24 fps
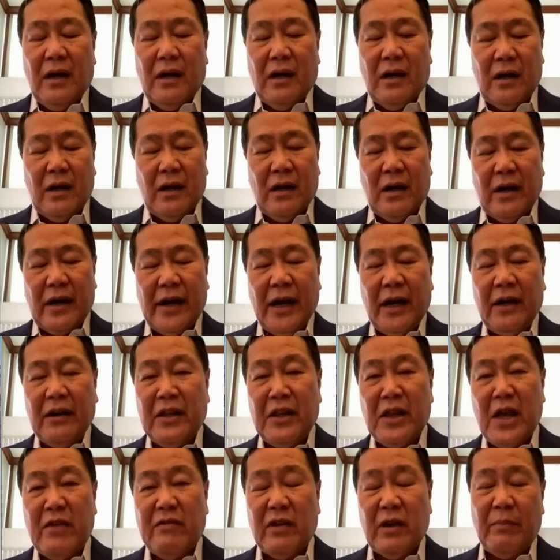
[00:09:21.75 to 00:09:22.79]
air and naval
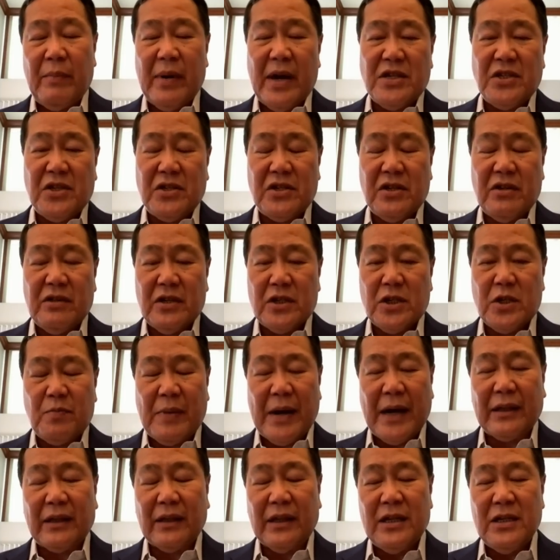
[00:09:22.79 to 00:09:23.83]
bases in the
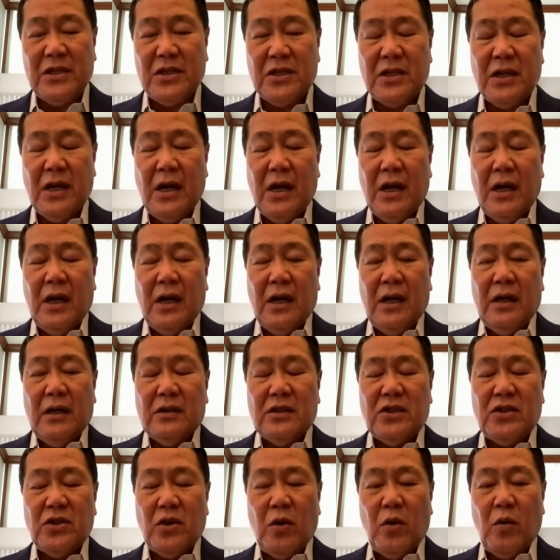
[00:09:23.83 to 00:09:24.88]
Spratlys.
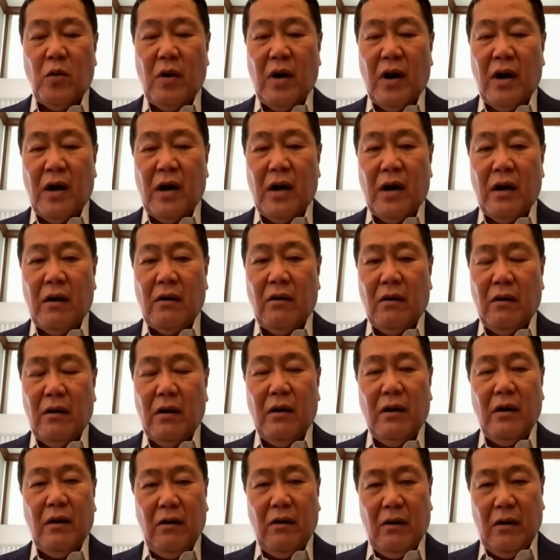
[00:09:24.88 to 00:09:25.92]
So
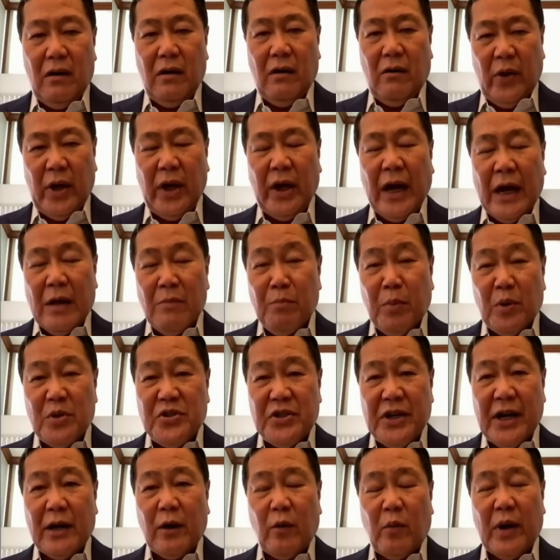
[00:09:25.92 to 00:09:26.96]
we can
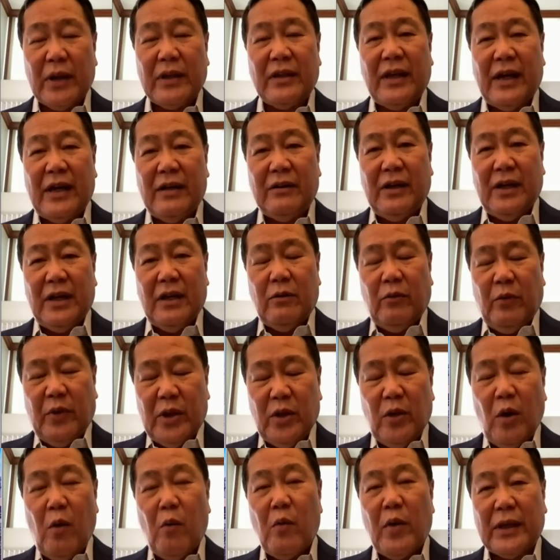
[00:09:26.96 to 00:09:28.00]
project what we know
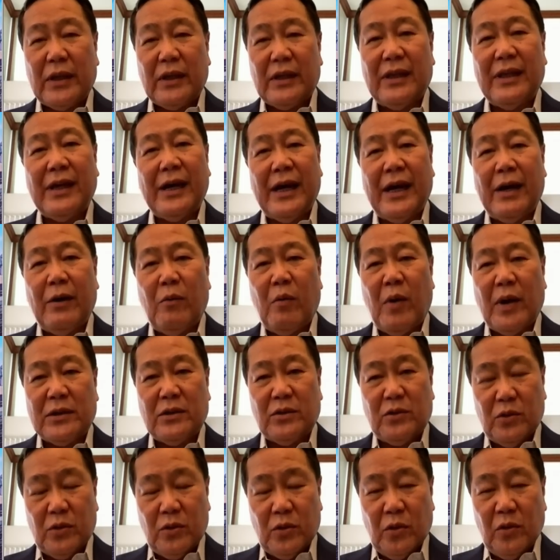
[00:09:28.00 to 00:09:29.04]
what they want to
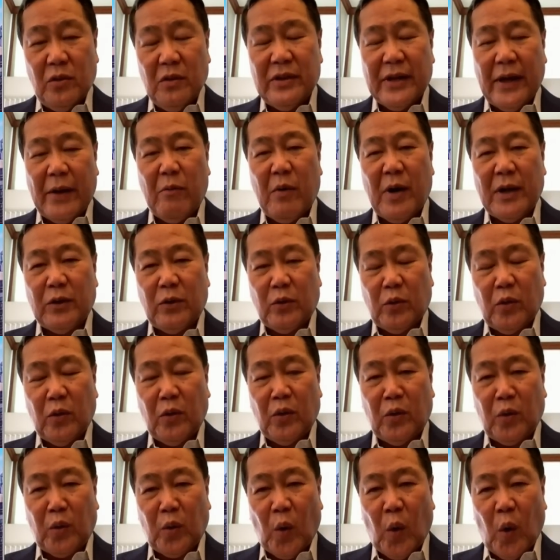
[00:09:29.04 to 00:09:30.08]
do. They want to
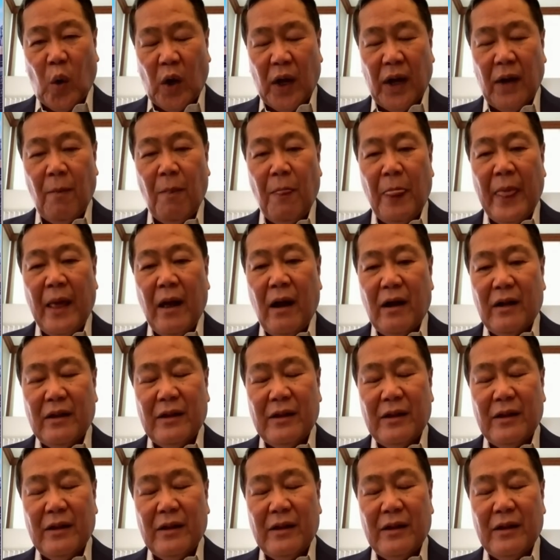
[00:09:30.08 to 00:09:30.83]
control the